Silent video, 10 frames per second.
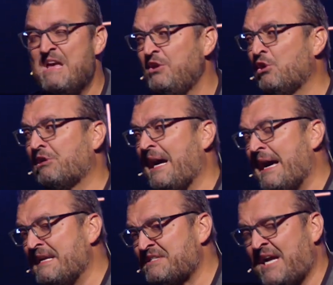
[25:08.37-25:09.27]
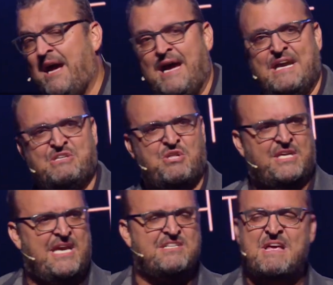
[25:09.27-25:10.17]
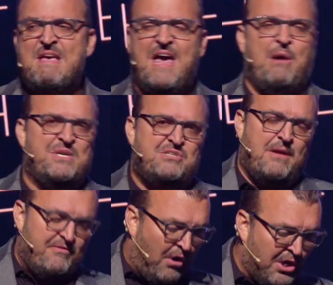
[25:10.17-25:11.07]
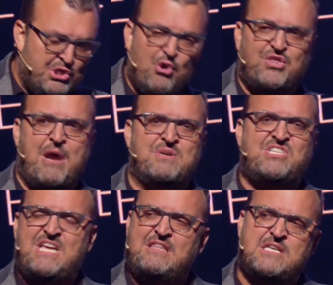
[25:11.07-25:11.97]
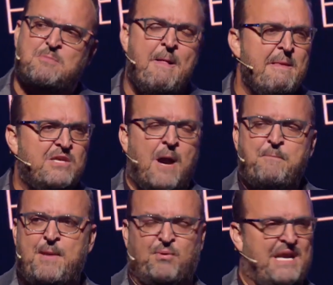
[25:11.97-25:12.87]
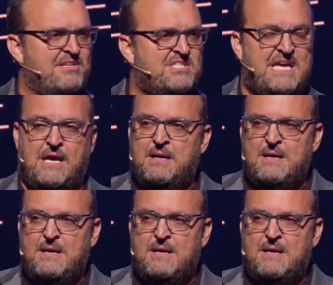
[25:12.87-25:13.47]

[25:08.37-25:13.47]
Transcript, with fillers: Your God is kind to the kids. And I would, uh, our youth, and I would see these young people, and I'd see a,